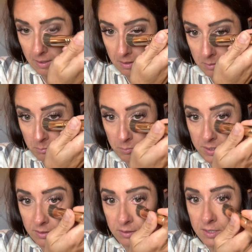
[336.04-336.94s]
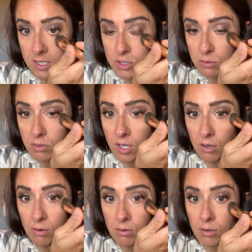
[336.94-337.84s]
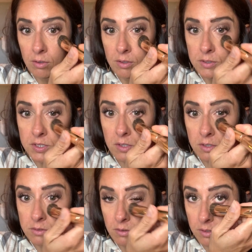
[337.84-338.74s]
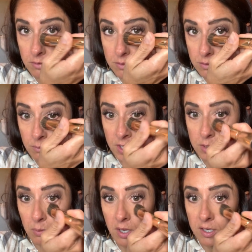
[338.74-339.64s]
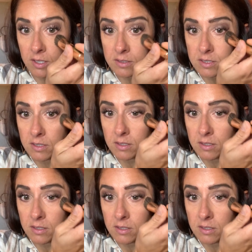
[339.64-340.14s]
and build as you go so you don't use too much product.